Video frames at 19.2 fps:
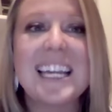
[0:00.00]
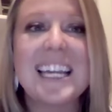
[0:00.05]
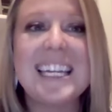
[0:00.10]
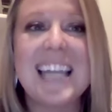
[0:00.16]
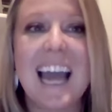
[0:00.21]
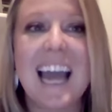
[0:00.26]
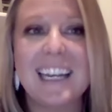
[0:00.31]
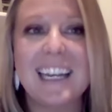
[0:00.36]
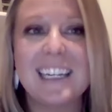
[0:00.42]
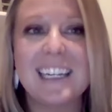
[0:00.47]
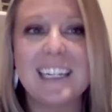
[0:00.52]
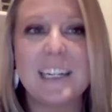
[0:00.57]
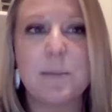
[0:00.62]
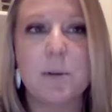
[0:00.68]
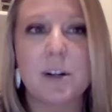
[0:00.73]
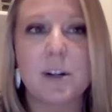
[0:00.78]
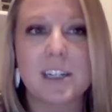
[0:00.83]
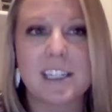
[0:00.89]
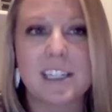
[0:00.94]
90%
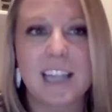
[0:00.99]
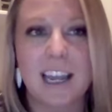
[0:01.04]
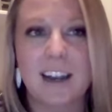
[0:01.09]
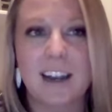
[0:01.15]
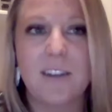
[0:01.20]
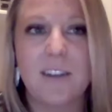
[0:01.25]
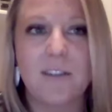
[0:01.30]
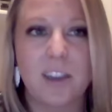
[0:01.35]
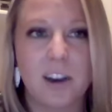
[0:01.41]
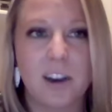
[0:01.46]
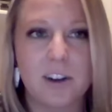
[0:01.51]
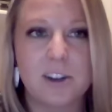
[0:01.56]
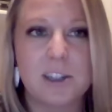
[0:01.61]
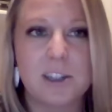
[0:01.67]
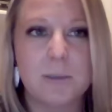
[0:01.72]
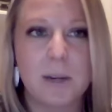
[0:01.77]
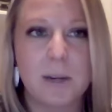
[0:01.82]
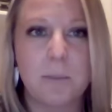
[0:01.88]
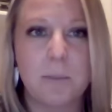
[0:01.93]
of
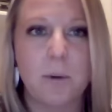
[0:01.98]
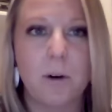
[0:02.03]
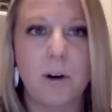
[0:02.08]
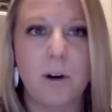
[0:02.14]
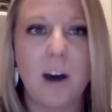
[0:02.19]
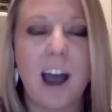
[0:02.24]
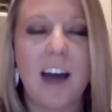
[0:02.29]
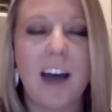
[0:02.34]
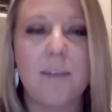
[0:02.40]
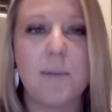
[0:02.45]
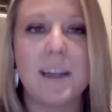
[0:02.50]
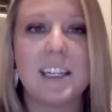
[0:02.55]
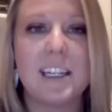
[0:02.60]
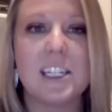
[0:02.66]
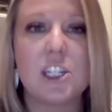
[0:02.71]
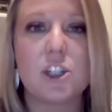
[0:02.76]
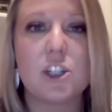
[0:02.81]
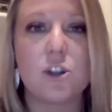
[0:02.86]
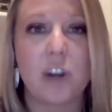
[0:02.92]
those people have
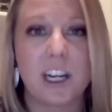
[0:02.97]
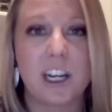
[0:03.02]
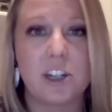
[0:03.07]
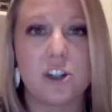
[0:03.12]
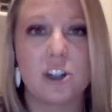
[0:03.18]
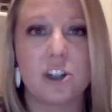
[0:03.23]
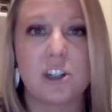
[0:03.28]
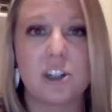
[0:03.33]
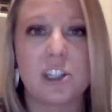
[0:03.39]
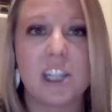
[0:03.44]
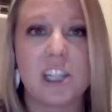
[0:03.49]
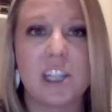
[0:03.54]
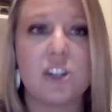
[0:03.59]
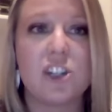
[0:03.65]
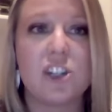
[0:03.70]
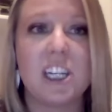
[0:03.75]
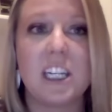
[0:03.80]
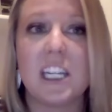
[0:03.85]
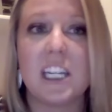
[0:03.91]
been strangers that
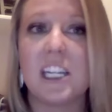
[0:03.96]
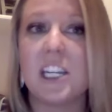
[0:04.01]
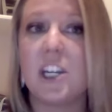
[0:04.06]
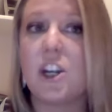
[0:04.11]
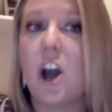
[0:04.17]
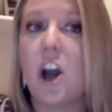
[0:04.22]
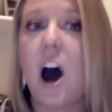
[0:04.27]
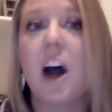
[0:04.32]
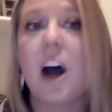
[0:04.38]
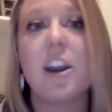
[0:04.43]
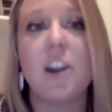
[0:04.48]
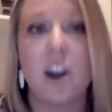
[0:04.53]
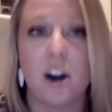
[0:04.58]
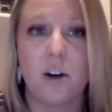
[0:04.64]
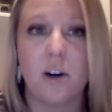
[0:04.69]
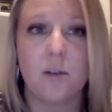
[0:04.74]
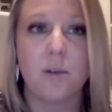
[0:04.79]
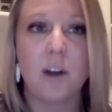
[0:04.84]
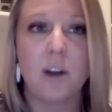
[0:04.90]
she did not know